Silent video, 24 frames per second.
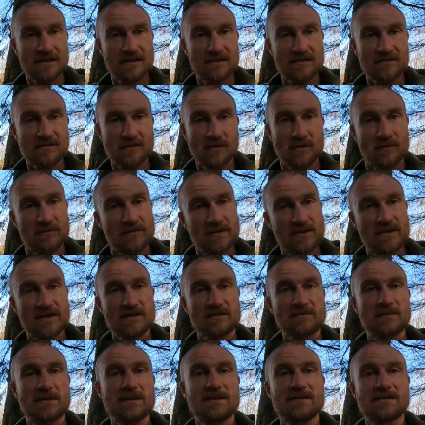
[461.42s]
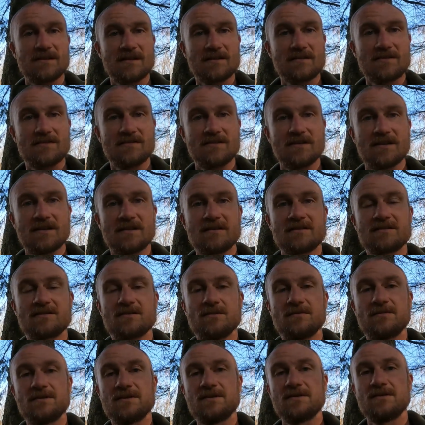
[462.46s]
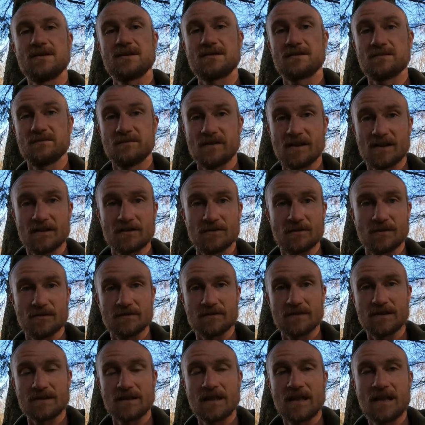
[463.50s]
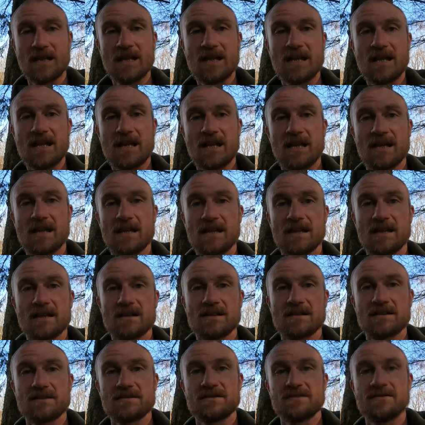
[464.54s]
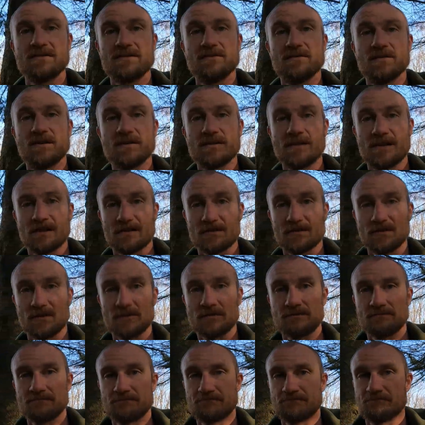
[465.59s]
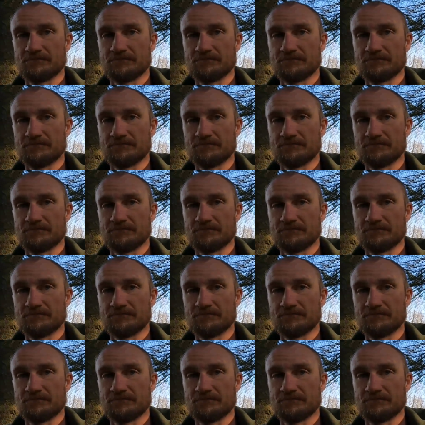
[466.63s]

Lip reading: So hopefully this makes sense to you guys. Hopefully you can get some value out of it, and I'll see you on the next one.